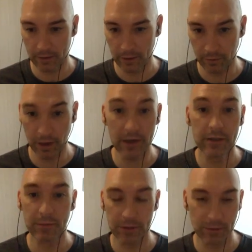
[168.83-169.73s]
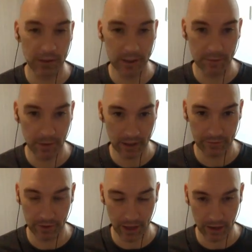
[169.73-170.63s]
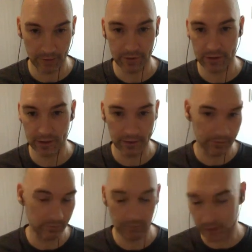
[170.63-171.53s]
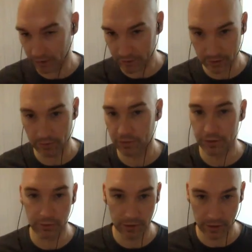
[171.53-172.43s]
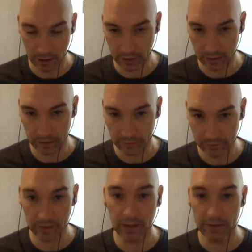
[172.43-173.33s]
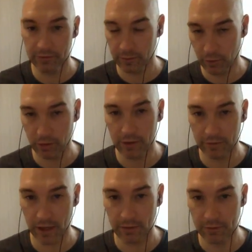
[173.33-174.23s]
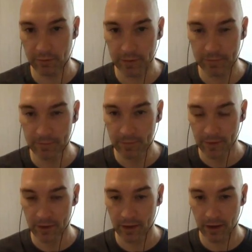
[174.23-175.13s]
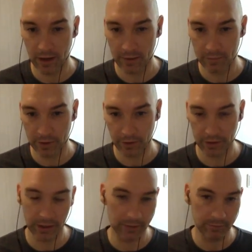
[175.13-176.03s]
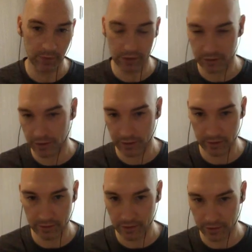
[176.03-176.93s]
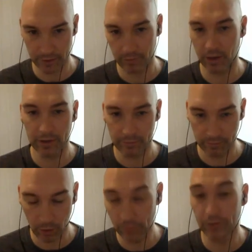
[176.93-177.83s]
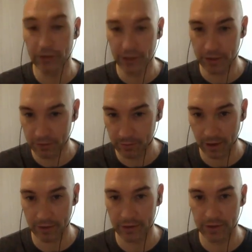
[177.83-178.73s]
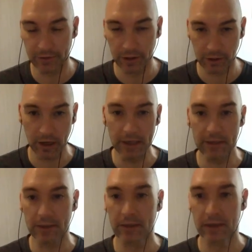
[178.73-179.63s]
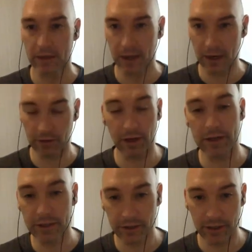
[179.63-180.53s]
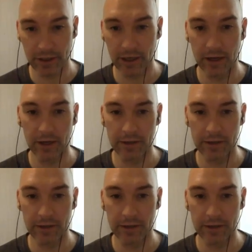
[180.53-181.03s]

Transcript: arrangements do I need to make for that? Obviously, Delta, is a $200 fee for Moki to fly with me. They're going to make sure that they're going to hopefully tell you about the different crate criteria.